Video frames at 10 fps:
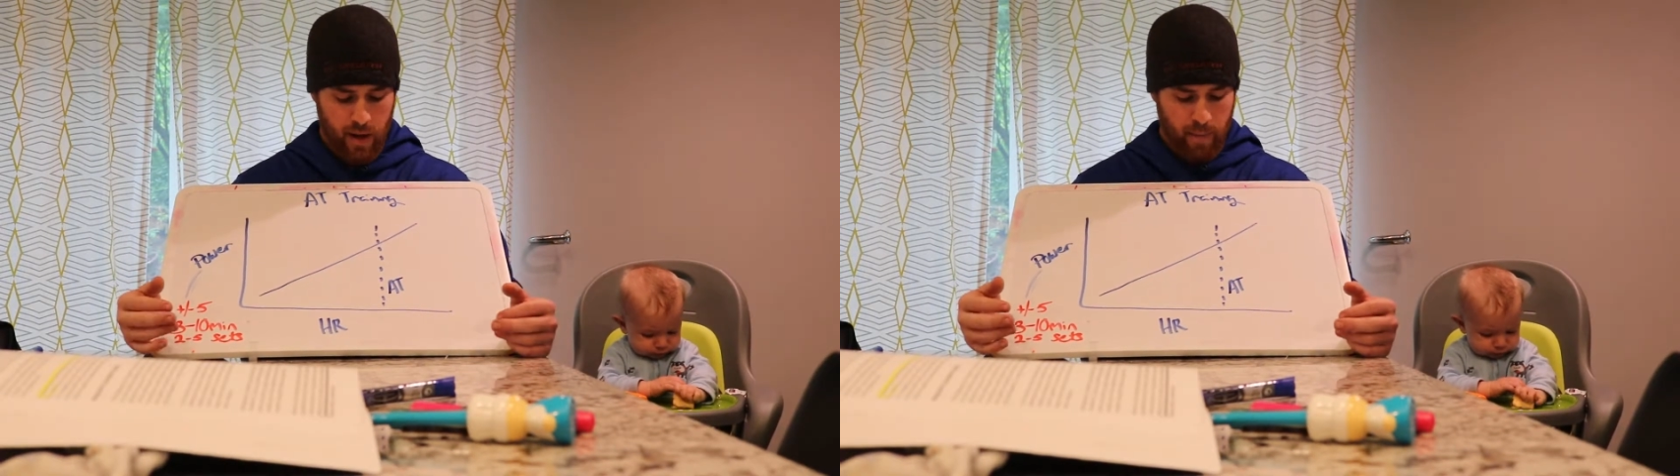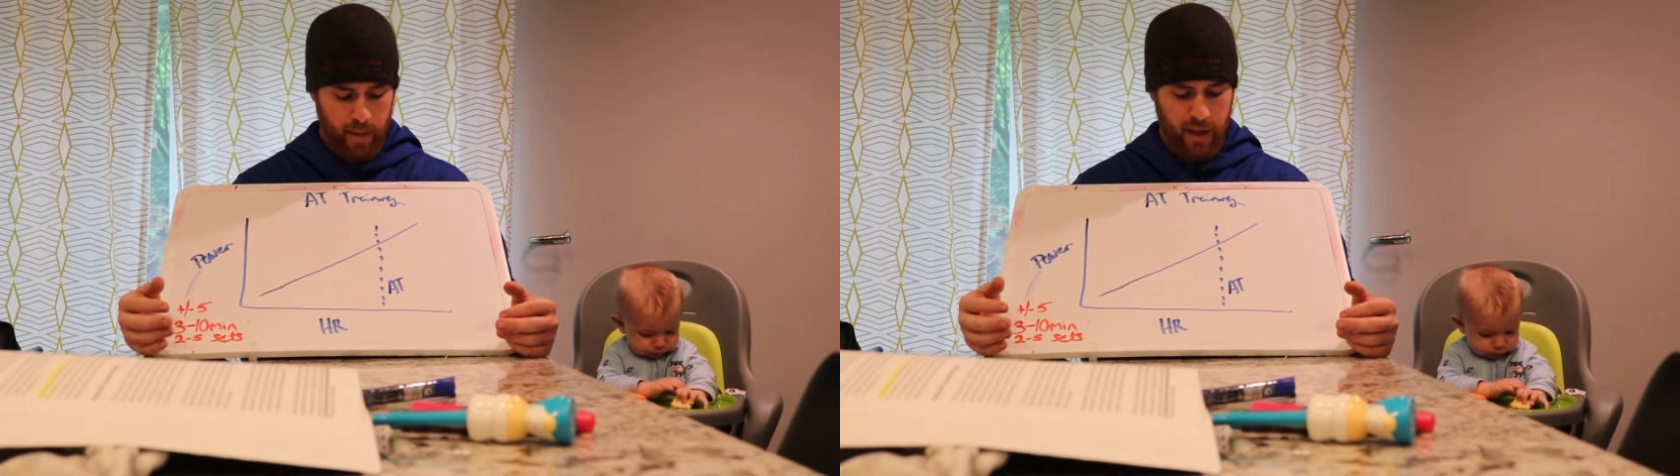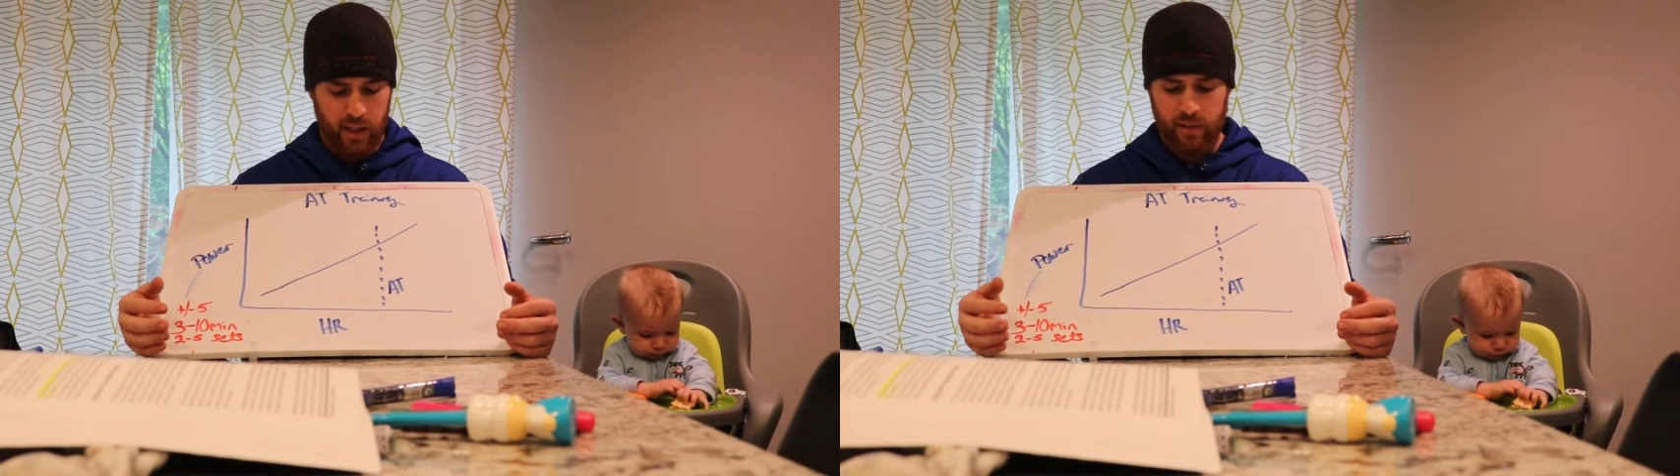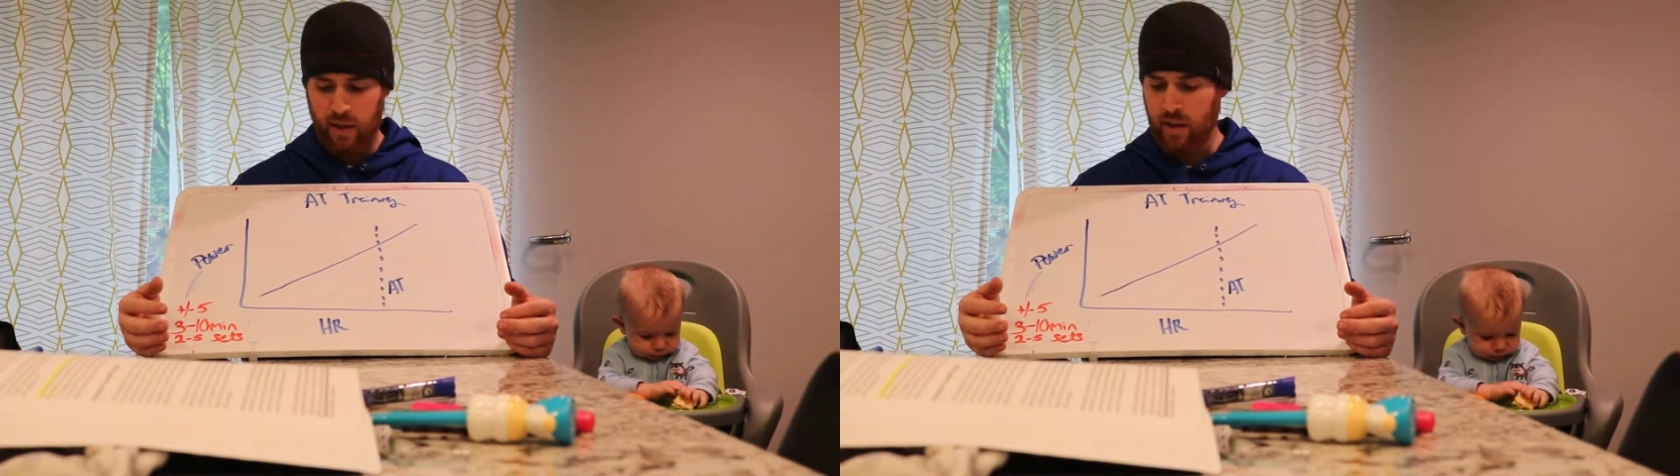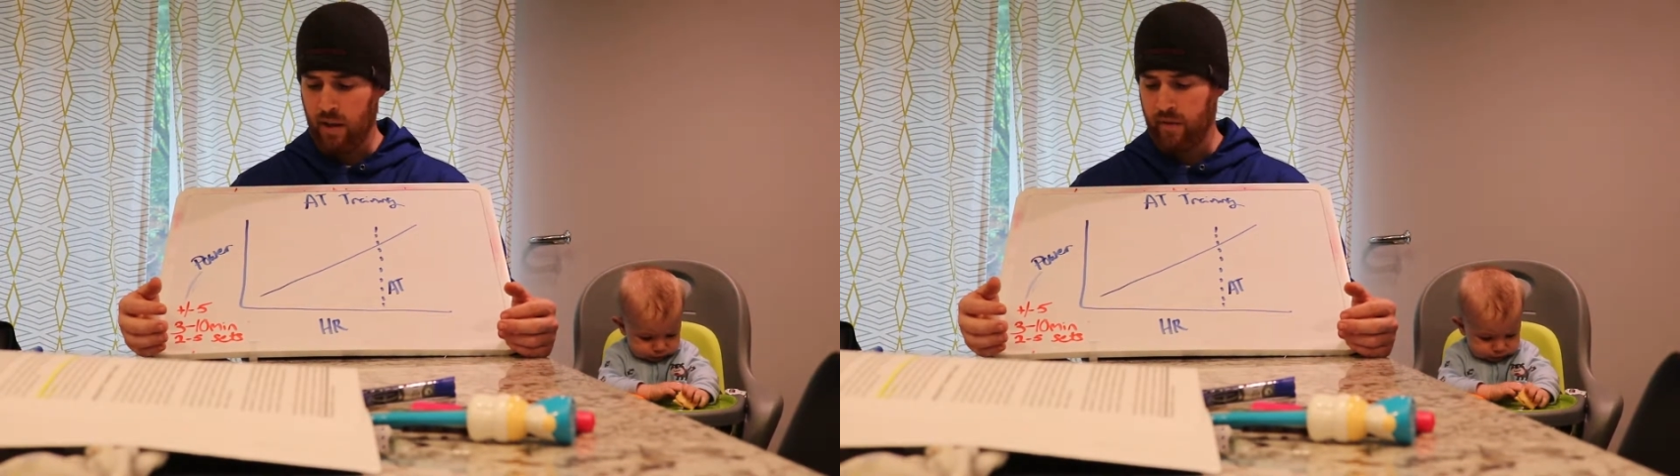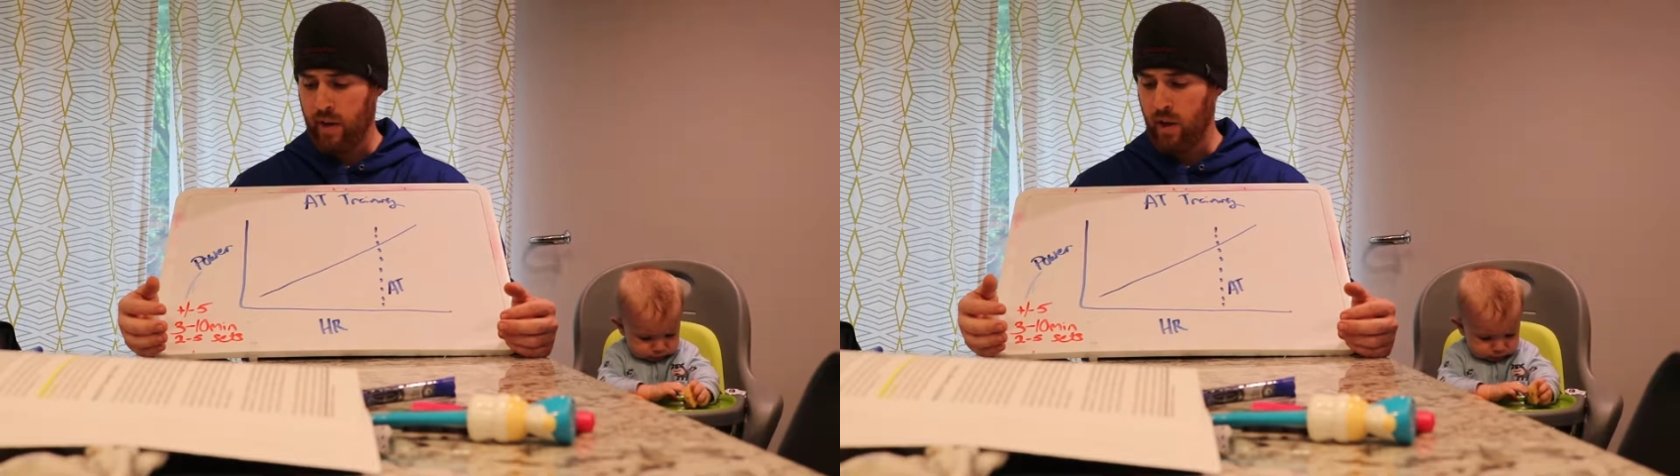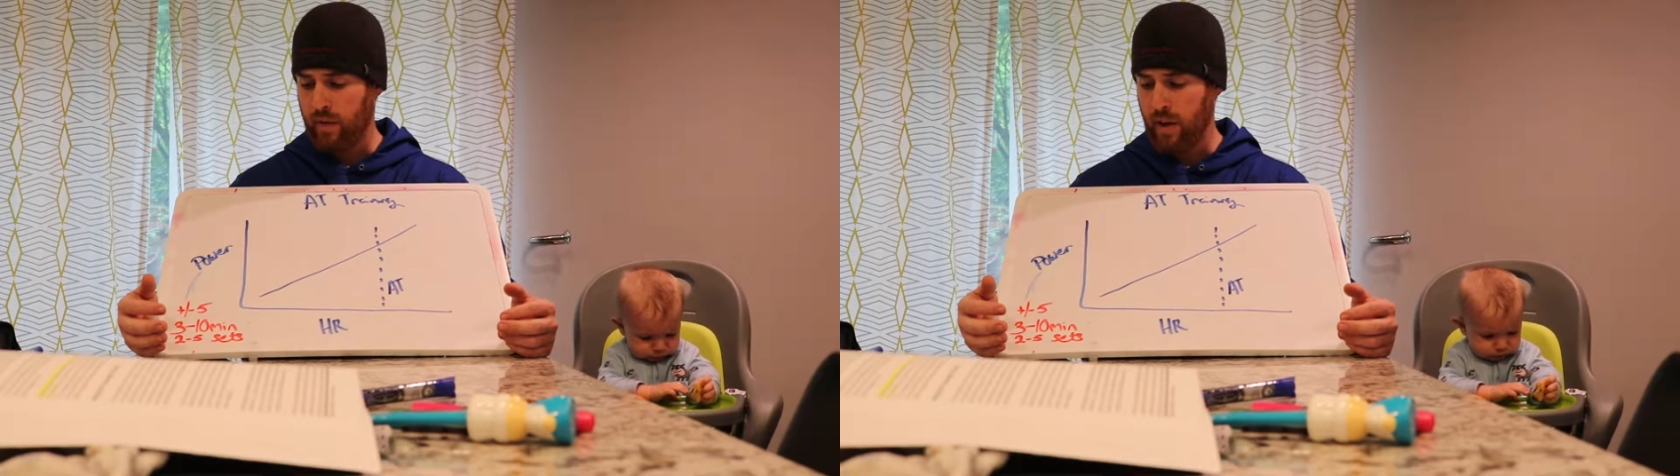but that's another video for